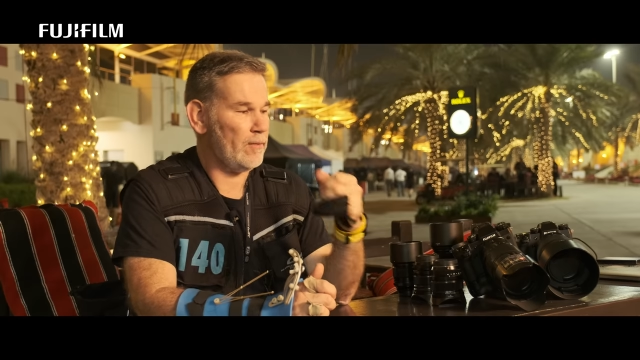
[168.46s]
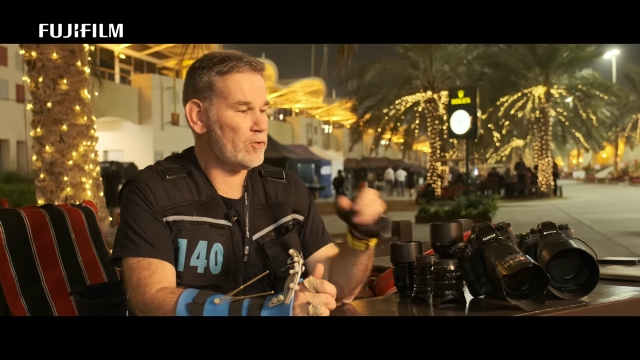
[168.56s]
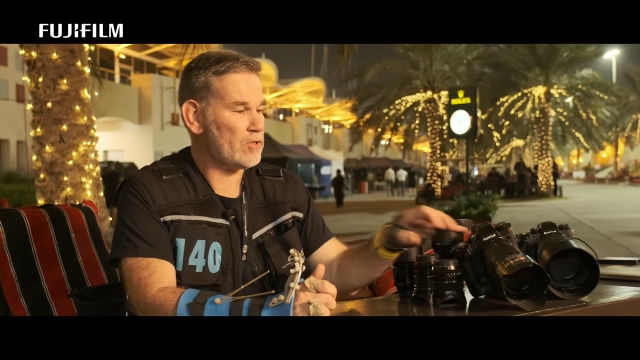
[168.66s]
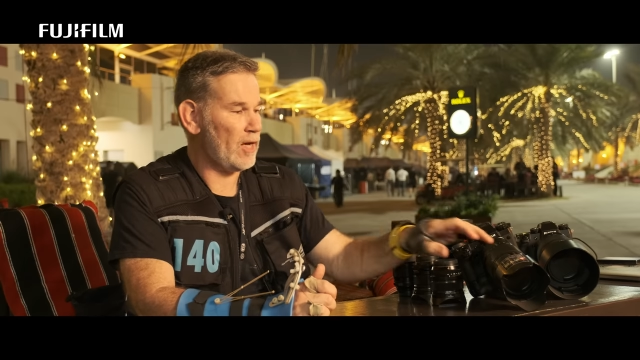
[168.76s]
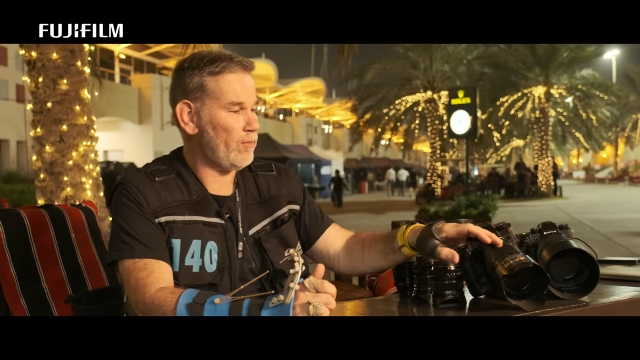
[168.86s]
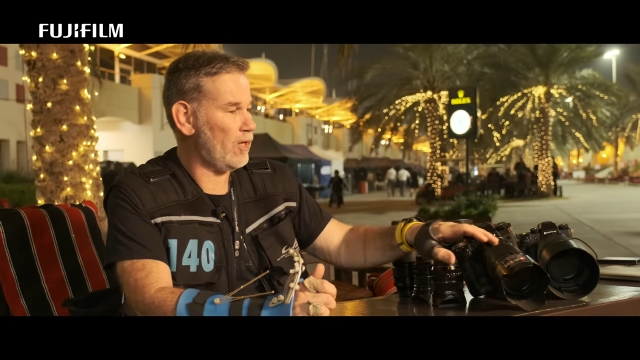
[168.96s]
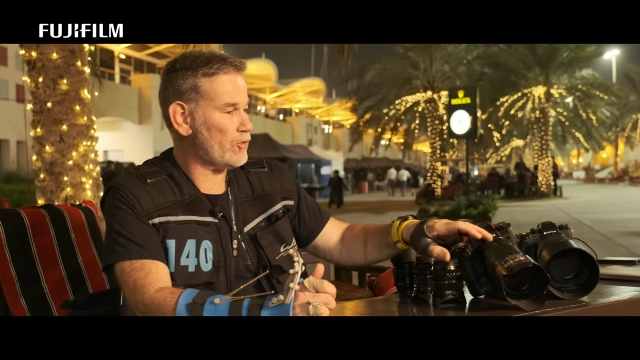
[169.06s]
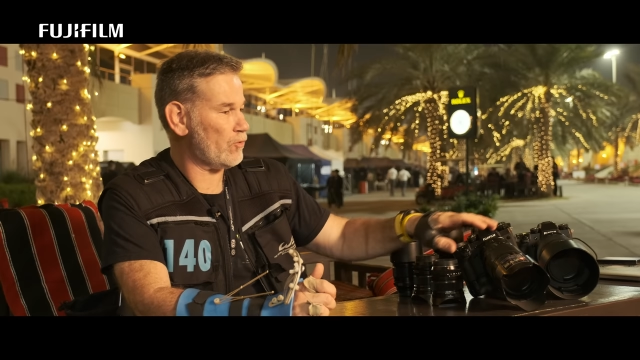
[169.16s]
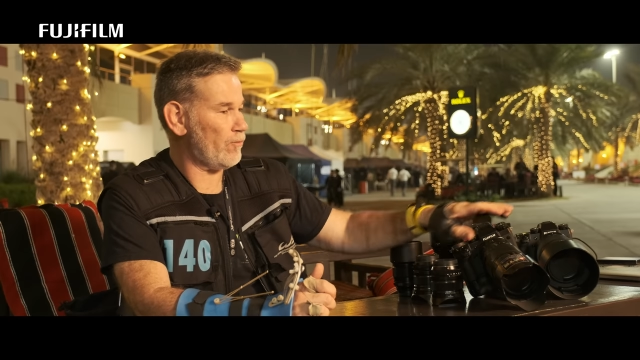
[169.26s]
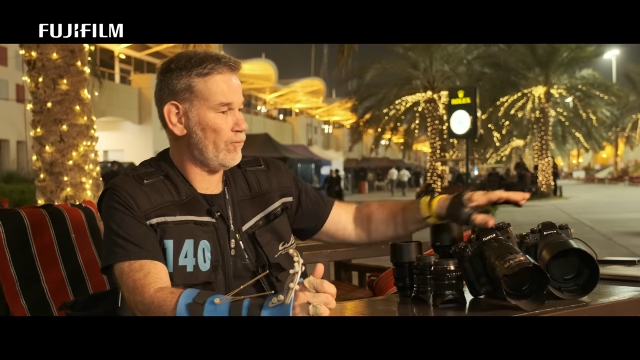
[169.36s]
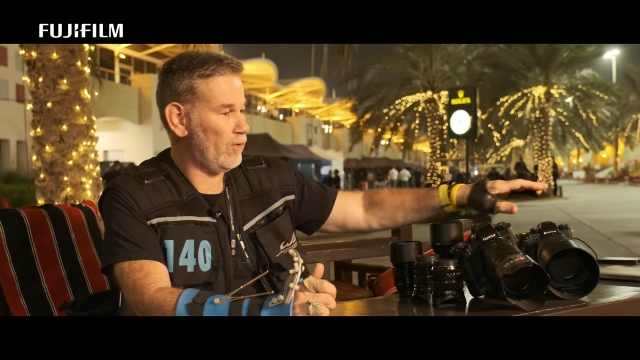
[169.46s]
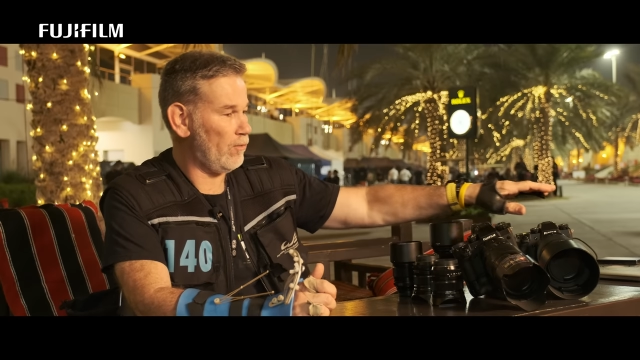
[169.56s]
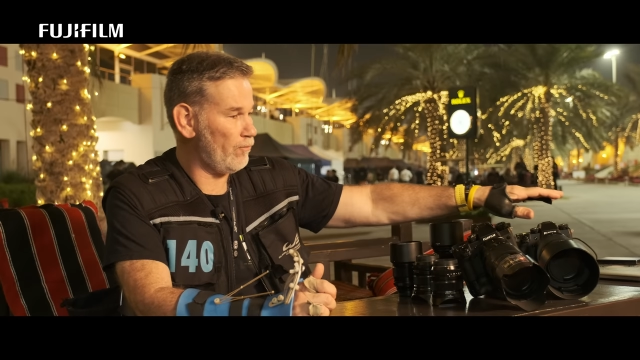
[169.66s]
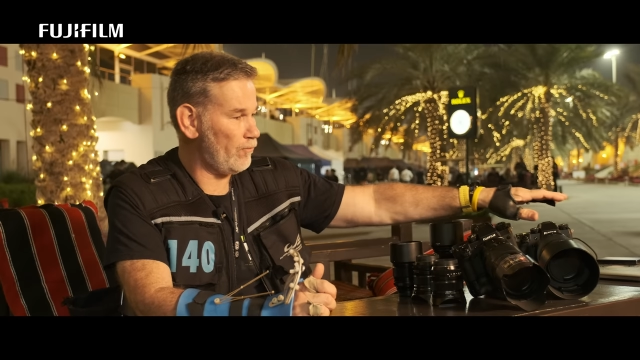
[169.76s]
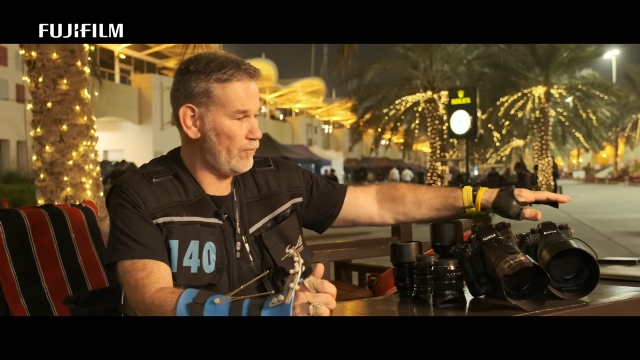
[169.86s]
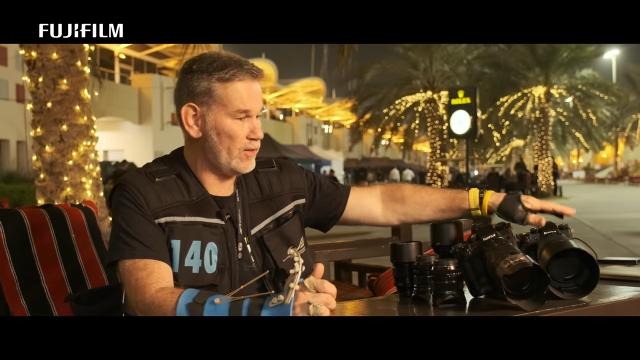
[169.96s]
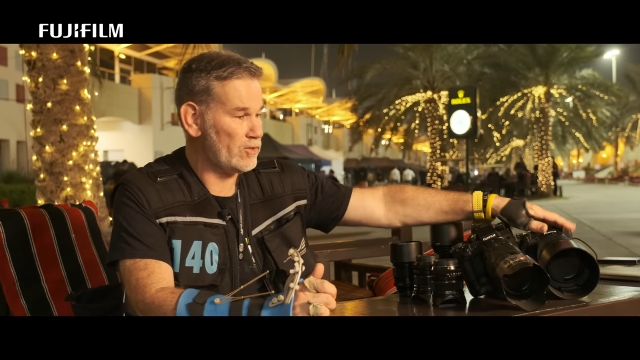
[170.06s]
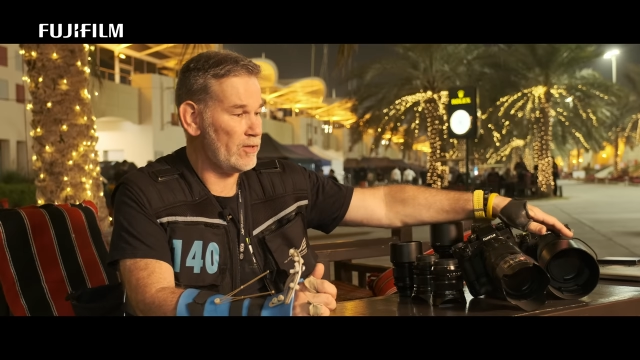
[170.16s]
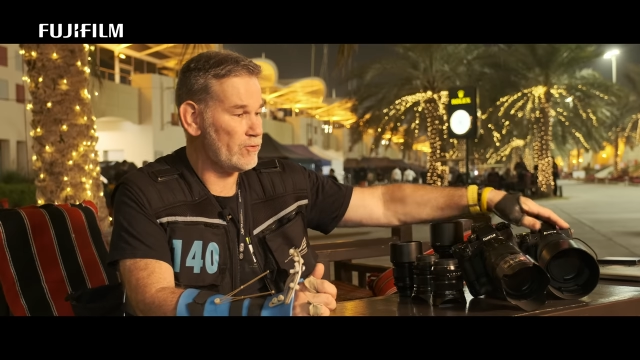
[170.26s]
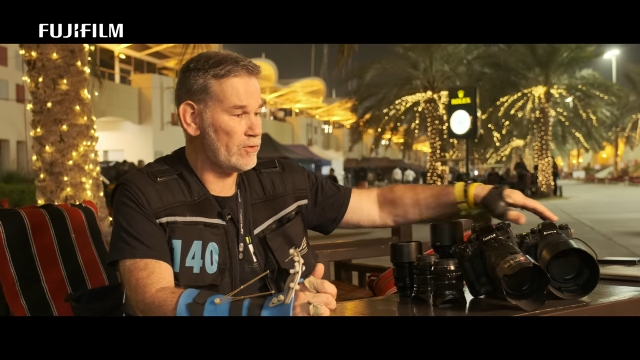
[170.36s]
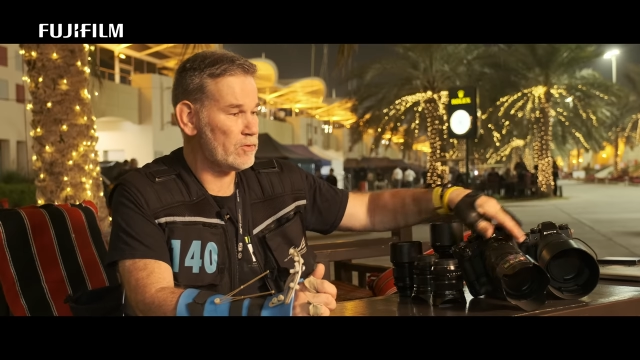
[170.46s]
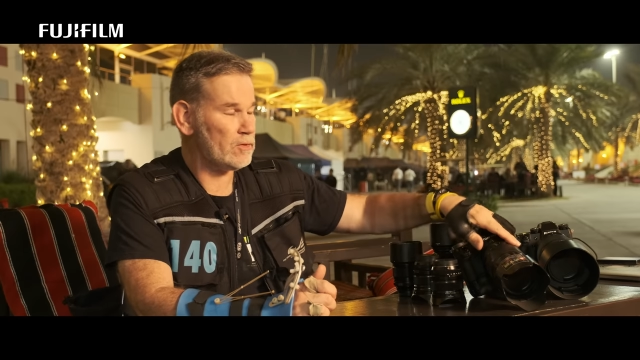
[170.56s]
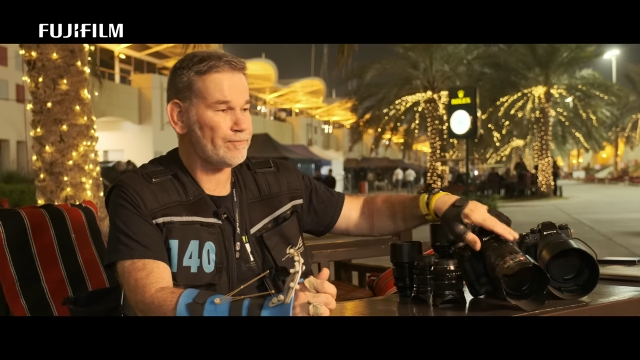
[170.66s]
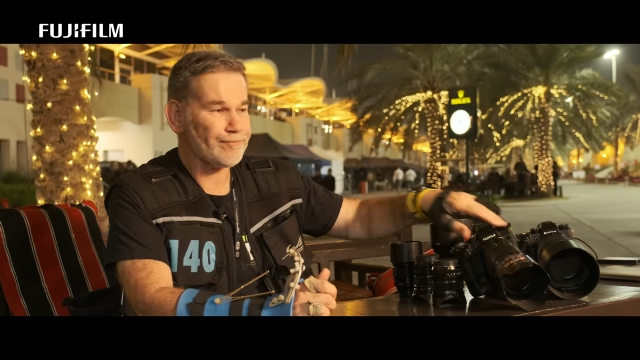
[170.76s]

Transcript: Image stabiliser on these lenses,